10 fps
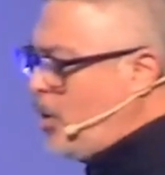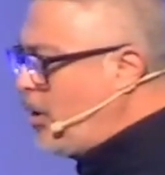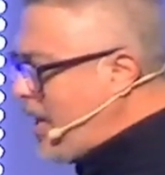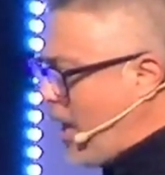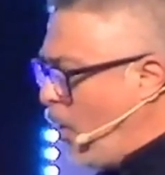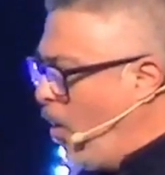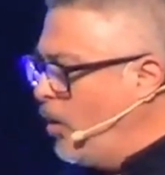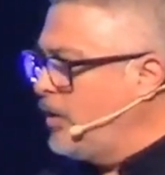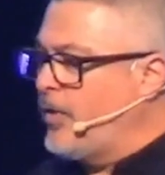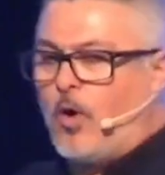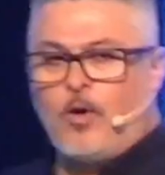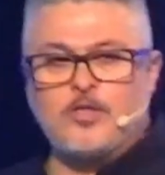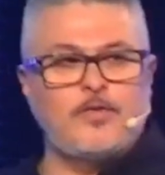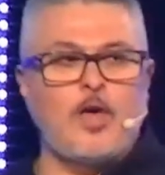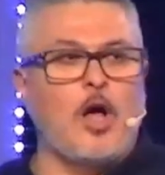up, you take a hold of the
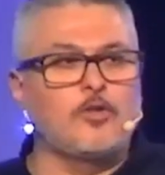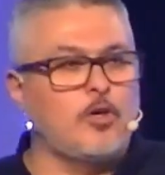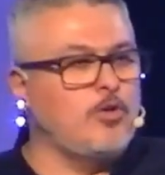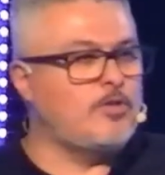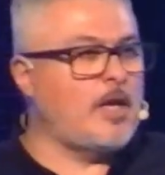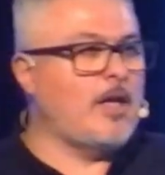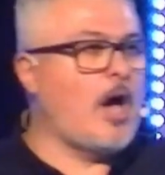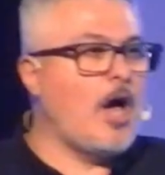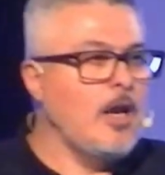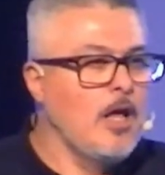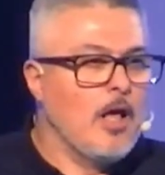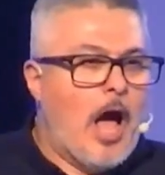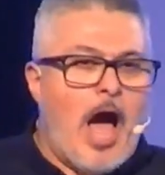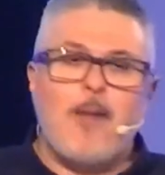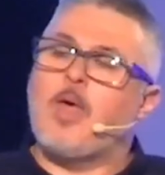horns of the altar and you say, God,
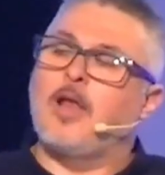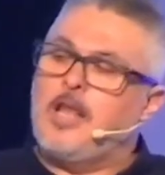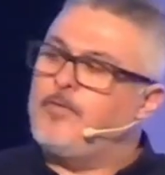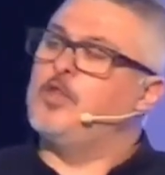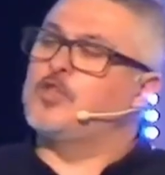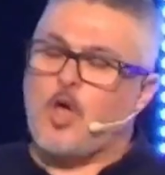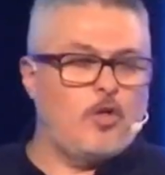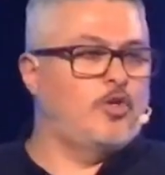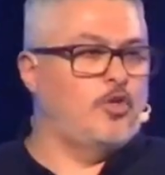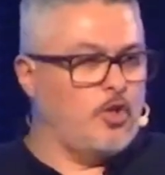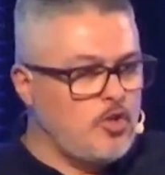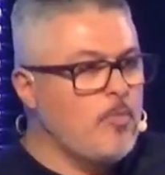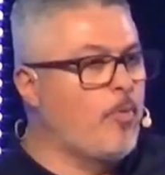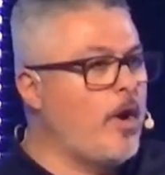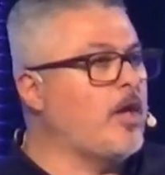I'm not leaving this altar till
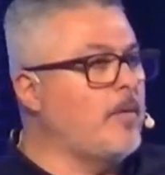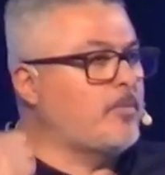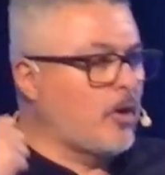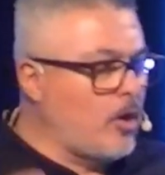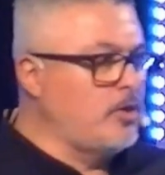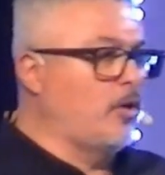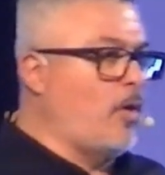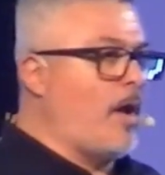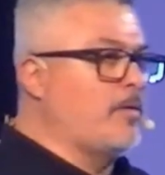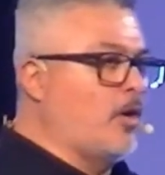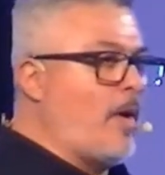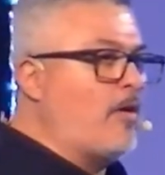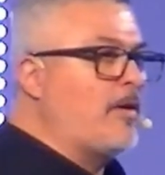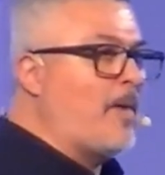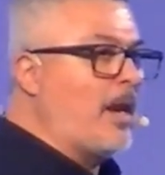you break up the
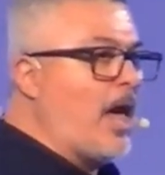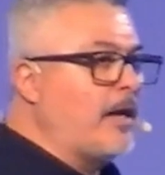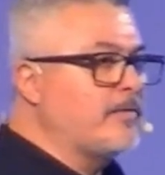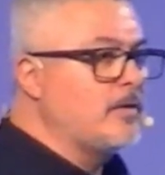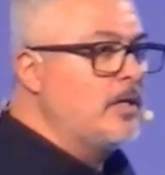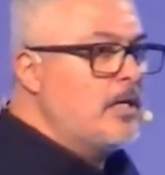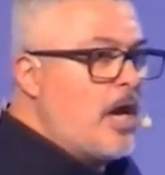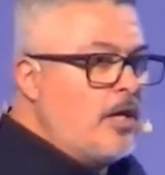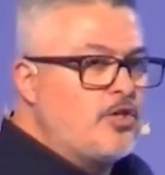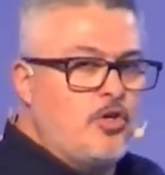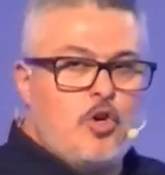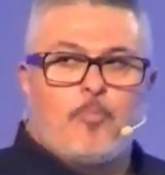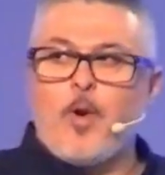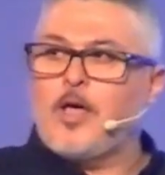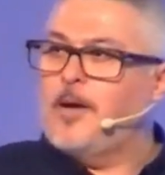ground in my life, until
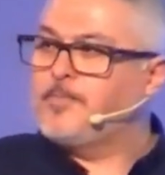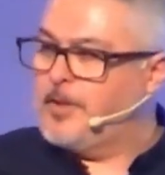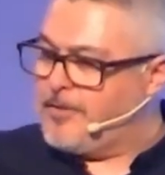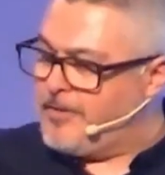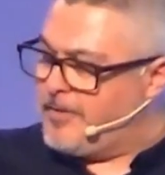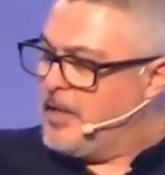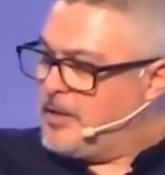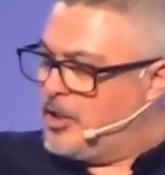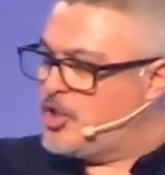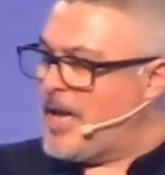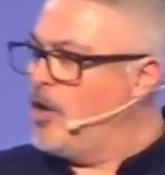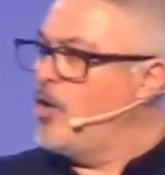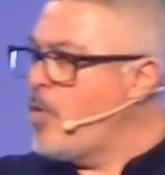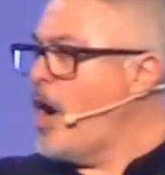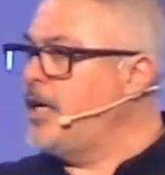you break up the
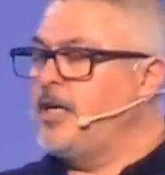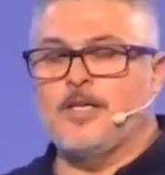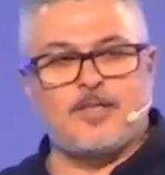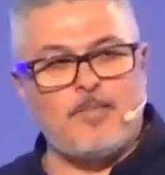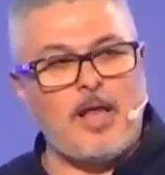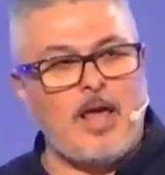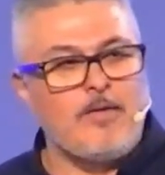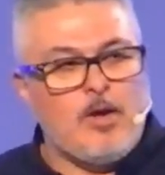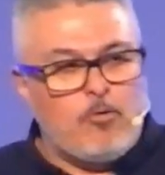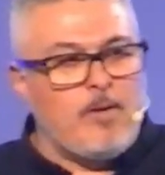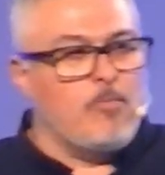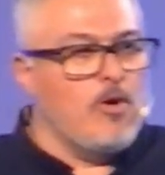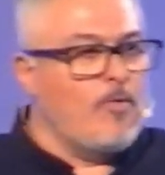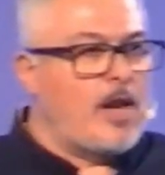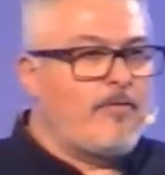shallow rockiness in my life.
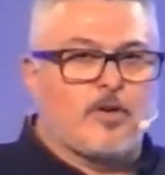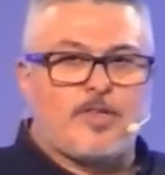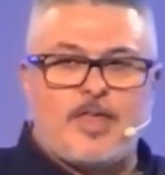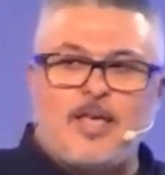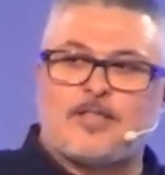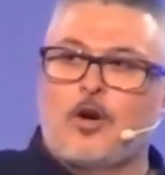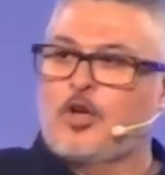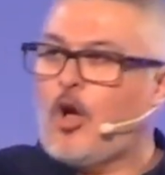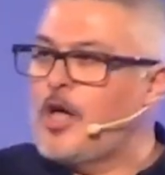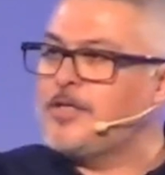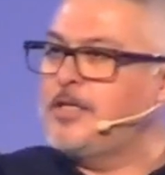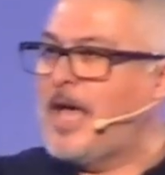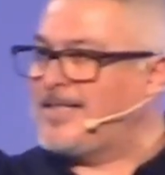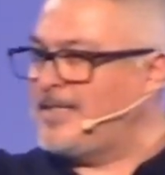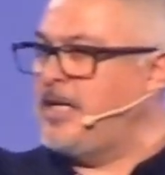Remove whatever things are causing
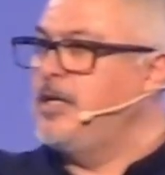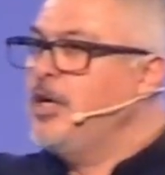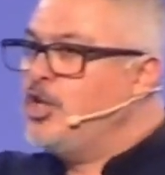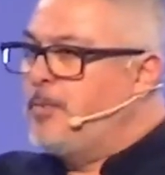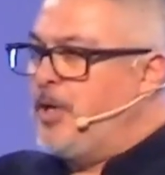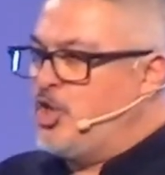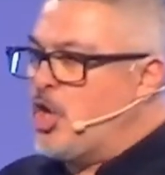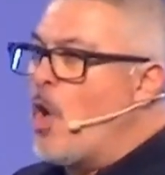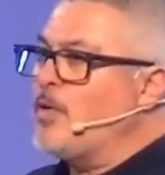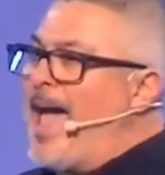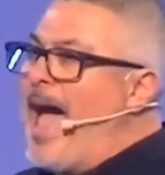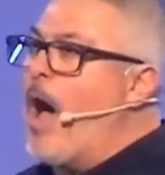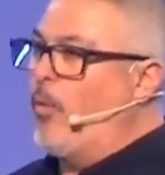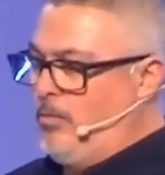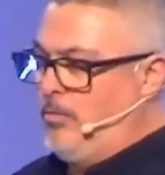that seed to be choked
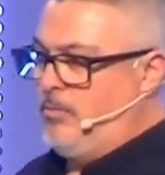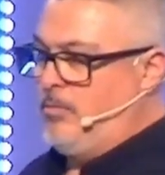out